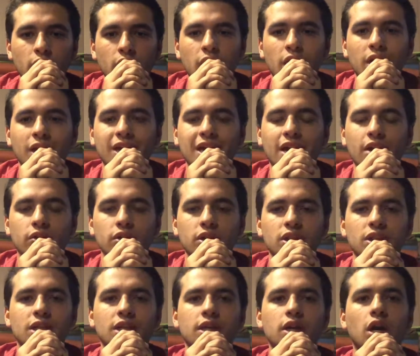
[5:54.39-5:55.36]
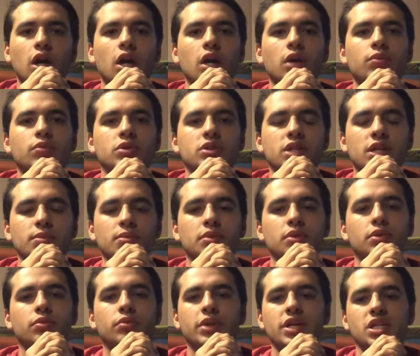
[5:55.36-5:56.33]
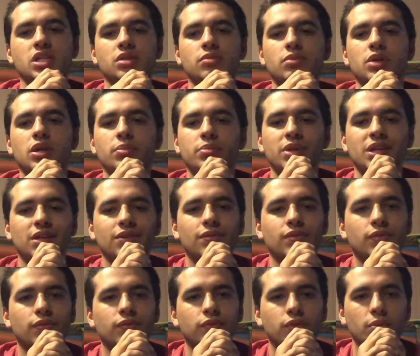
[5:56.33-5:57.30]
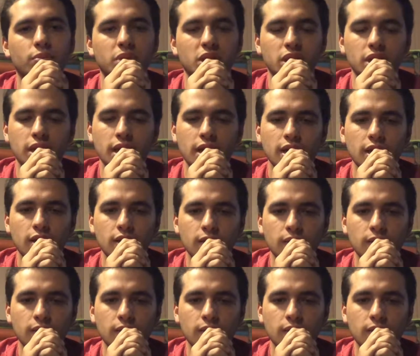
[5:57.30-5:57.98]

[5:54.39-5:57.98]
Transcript: accounting that God was able to raise him up even from the dead,